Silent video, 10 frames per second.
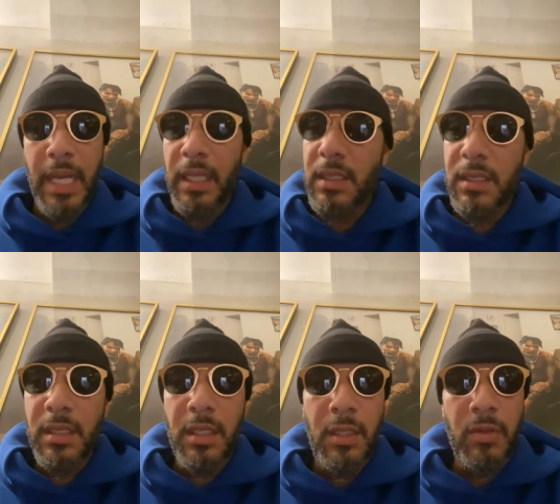
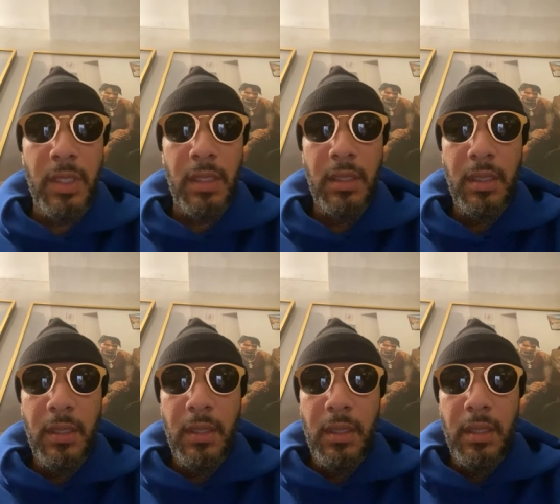Gangsters included.
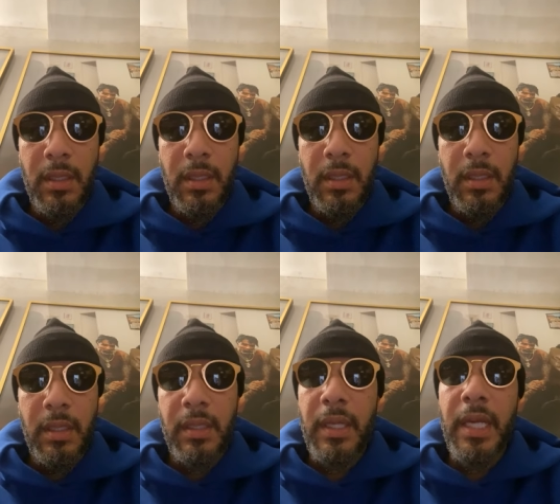
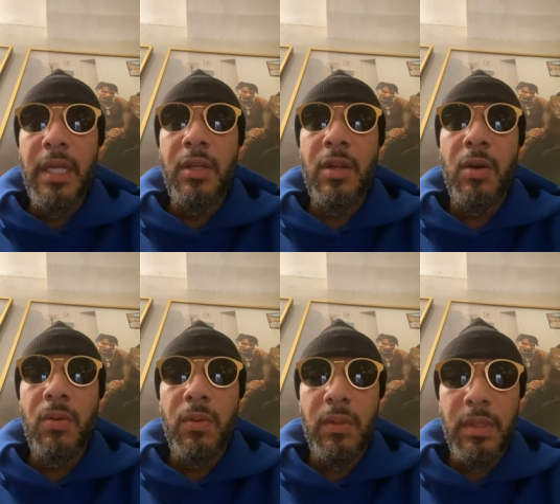They, you
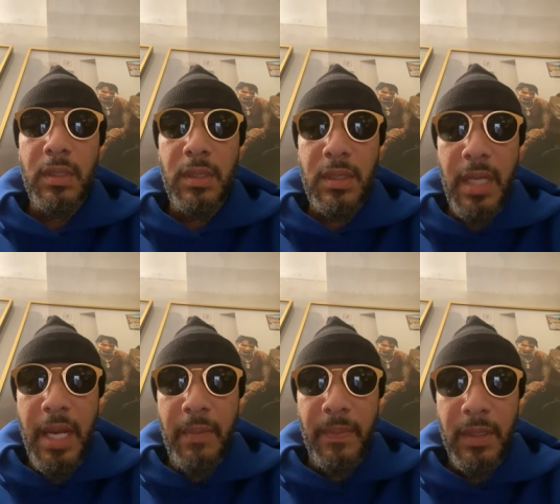know,
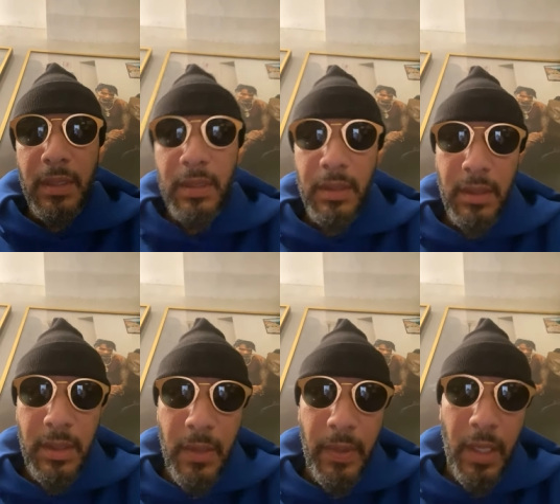Tim.
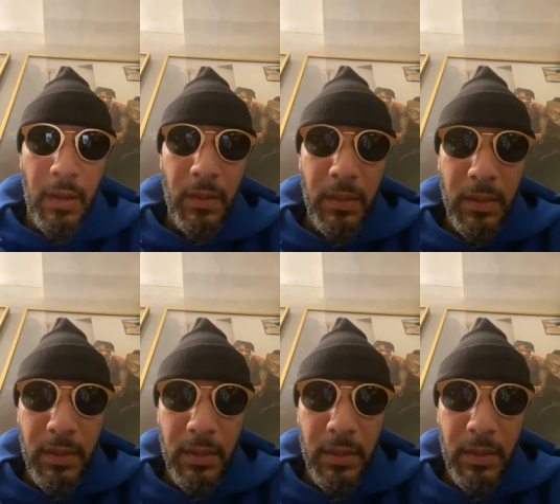There we go.